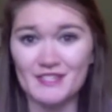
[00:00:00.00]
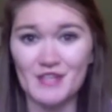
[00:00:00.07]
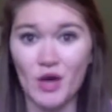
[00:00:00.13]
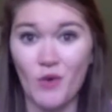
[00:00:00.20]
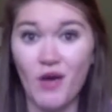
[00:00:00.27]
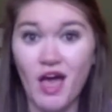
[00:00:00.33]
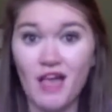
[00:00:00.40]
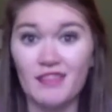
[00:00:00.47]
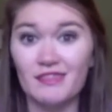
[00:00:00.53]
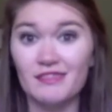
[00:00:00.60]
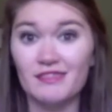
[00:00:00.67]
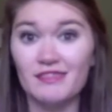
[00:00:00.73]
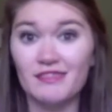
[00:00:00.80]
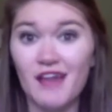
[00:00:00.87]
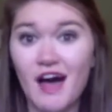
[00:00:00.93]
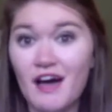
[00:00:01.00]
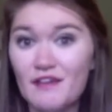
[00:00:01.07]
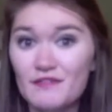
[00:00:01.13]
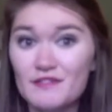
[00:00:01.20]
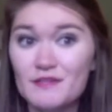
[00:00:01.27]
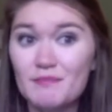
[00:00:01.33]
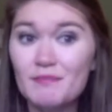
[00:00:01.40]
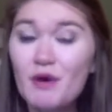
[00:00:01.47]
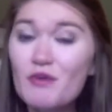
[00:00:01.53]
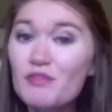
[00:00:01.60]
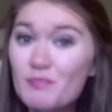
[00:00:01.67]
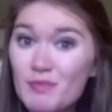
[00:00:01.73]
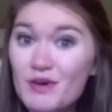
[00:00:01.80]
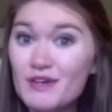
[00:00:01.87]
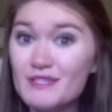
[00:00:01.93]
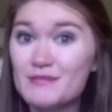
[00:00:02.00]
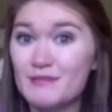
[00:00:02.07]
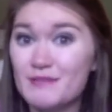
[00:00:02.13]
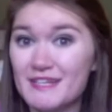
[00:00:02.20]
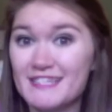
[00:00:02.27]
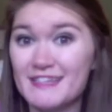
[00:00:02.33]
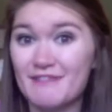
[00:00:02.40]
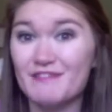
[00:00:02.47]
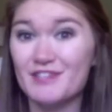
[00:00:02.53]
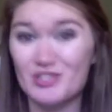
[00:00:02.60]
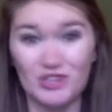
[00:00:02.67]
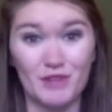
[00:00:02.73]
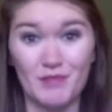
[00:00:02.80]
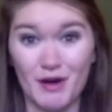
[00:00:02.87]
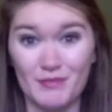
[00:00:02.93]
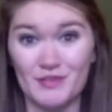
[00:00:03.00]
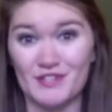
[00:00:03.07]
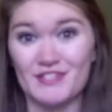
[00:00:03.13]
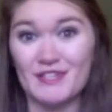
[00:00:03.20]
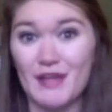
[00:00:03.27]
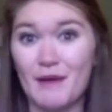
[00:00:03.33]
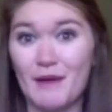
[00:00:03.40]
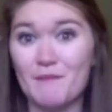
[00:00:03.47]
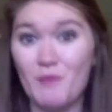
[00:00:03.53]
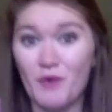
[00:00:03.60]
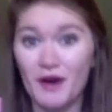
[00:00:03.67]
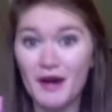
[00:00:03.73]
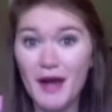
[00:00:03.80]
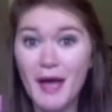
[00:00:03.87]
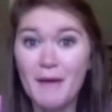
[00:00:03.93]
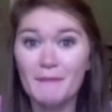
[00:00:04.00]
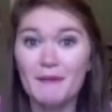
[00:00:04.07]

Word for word: So loved both books, but definitely Sharp Objects a lot more.